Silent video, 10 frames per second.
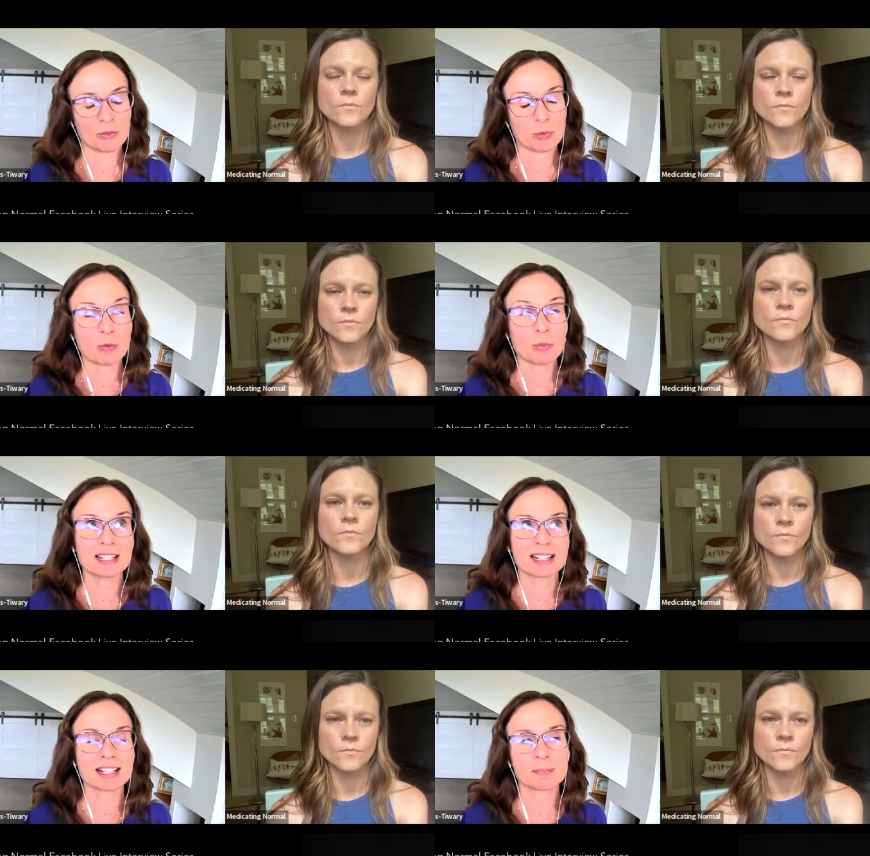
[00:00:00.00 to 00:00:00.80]
Speaker 1: when we
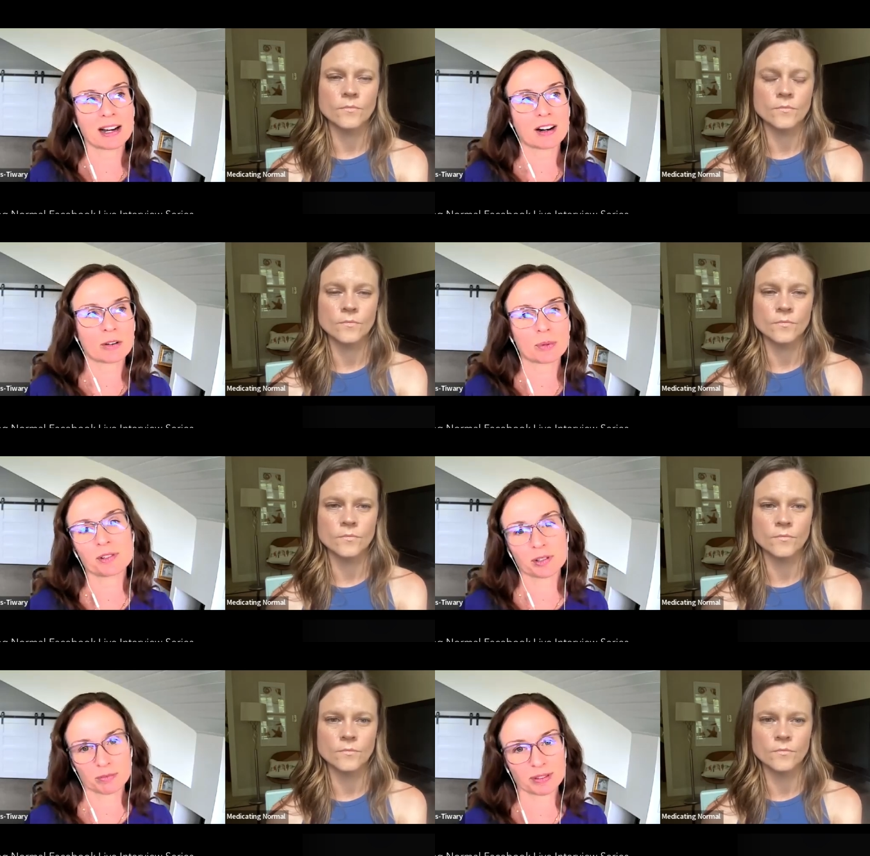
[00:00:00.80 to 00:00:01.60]
despair we've
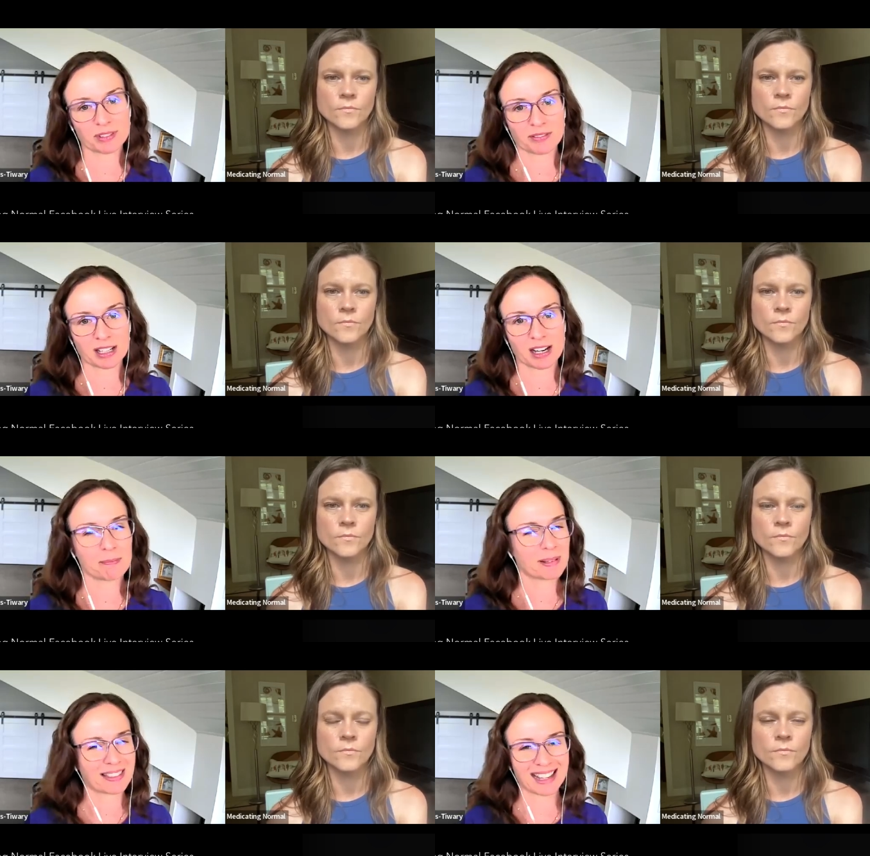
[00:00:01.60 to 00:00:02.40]
we've given up
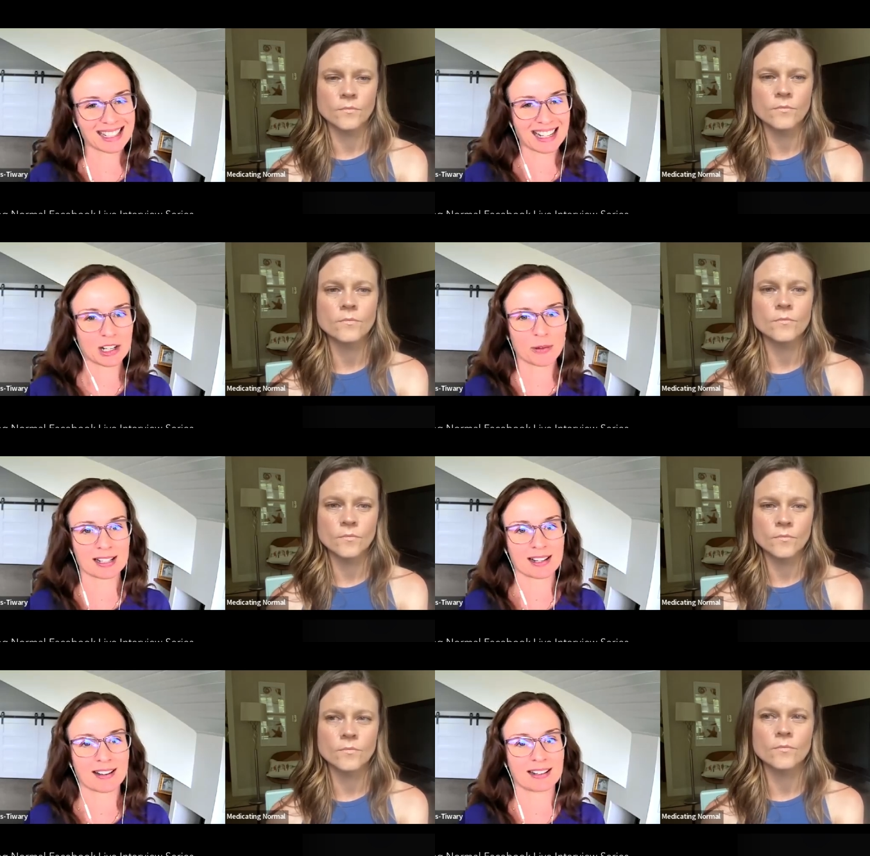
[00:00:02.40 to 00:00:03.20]
but that's not how
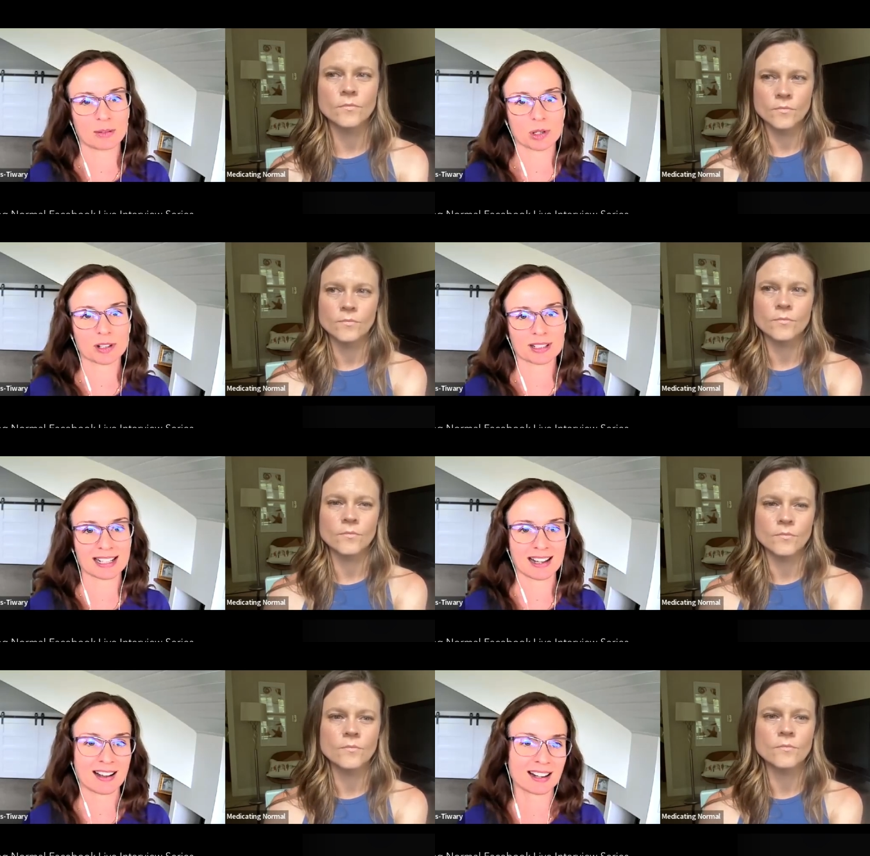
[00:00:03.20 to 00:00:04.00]
anxiety works
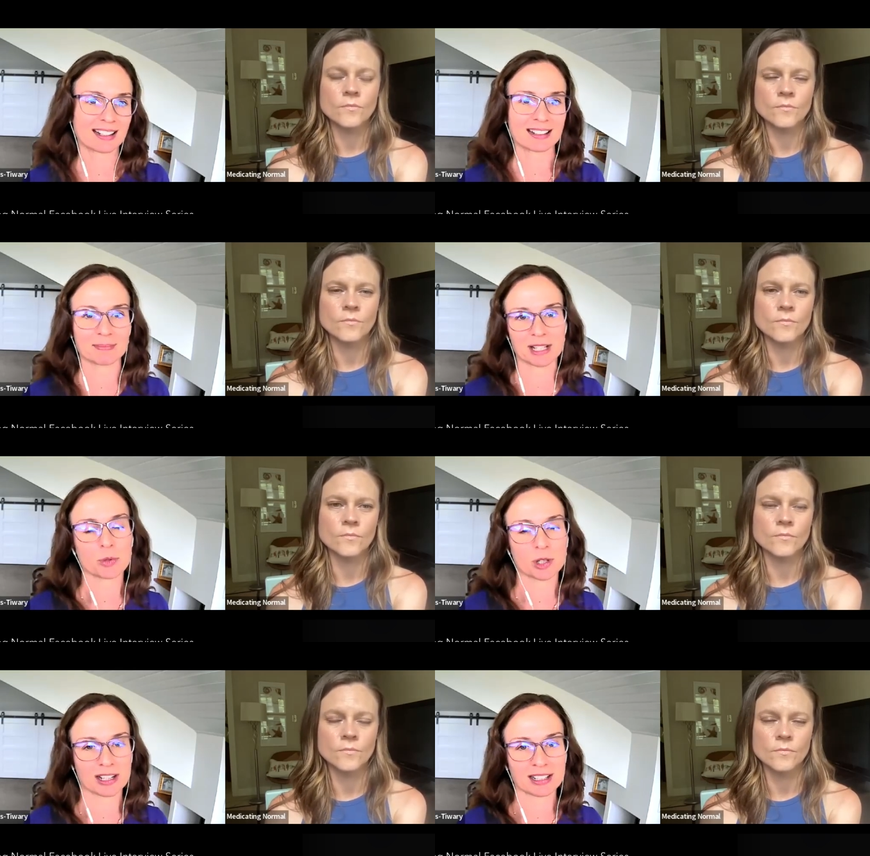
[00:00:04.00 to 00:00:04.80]
anxiety means
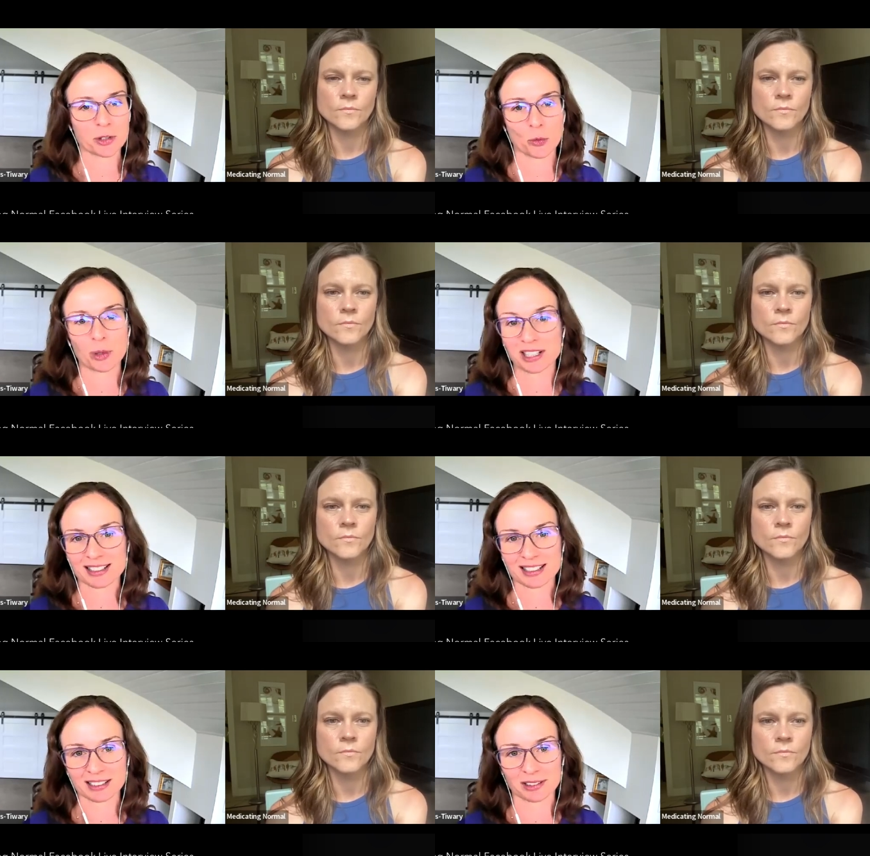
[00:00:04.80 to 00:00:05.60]
we're in it to win it
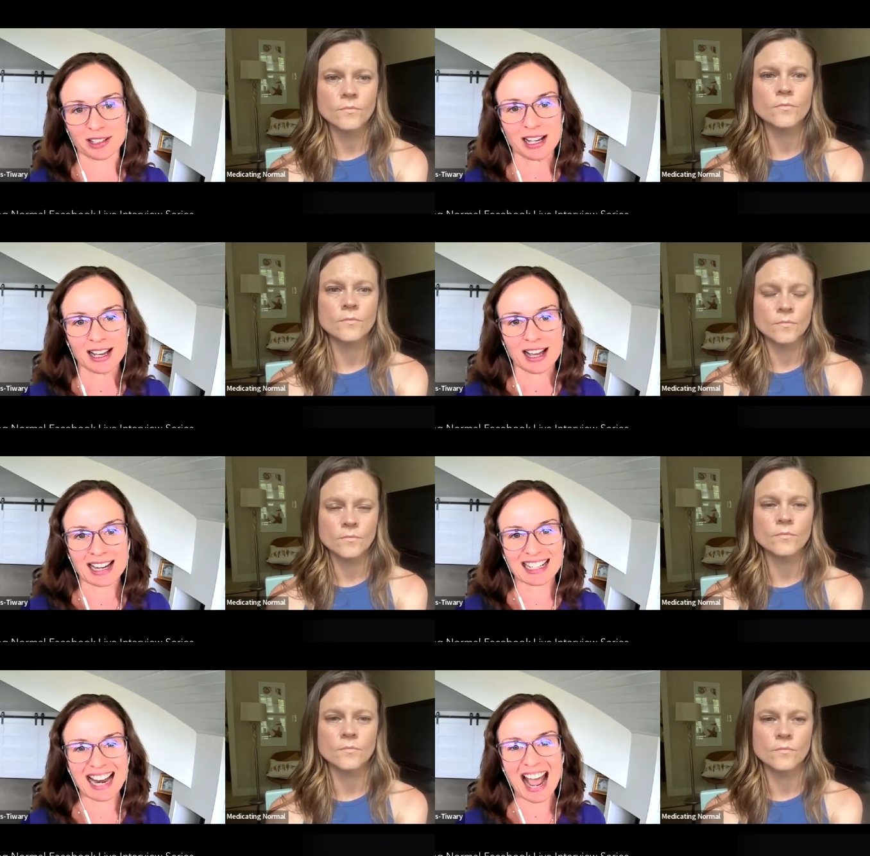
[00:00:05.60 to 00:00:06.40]
still
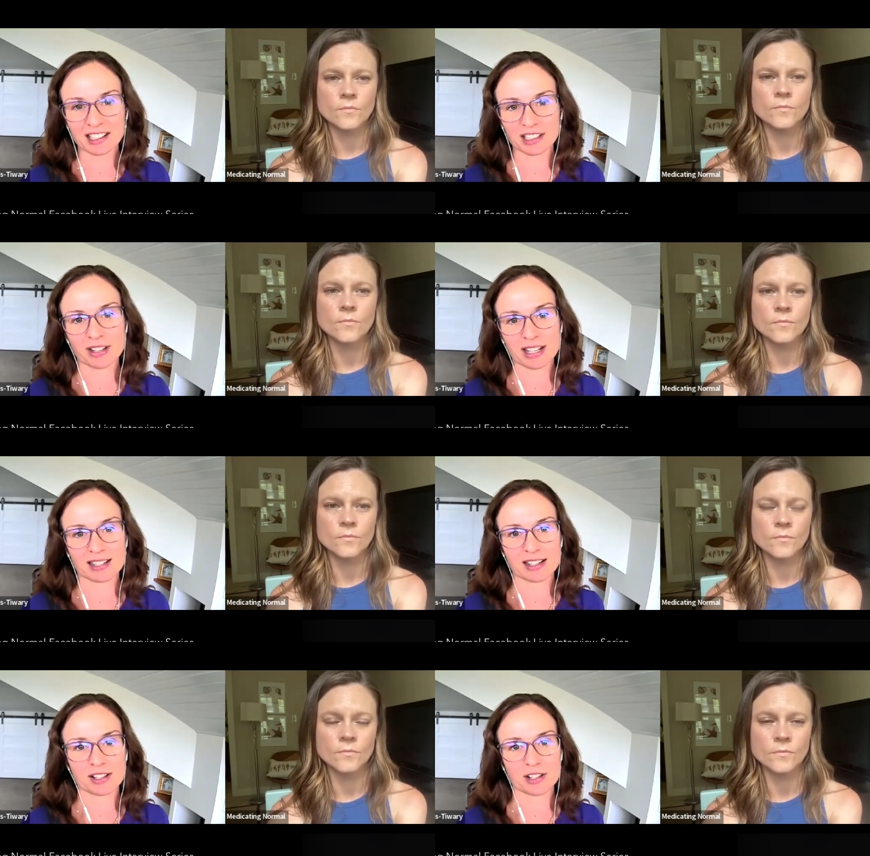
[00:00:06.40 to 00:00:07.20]
and it activates
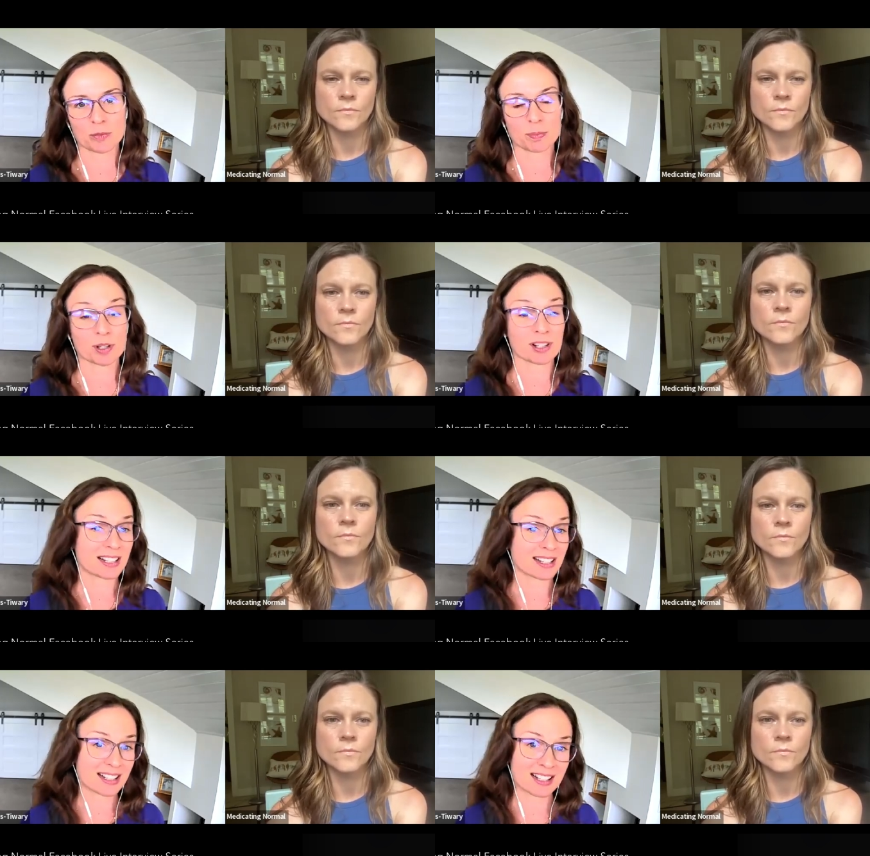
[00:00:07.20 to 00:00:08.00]
us to
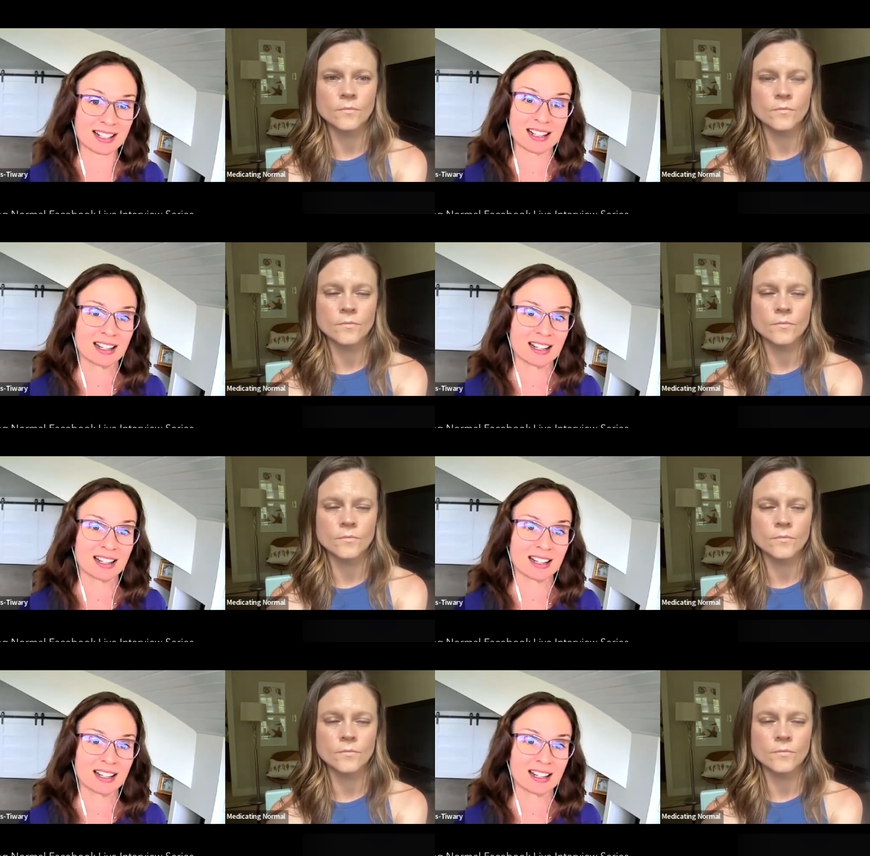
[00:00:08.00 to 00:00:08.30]
persist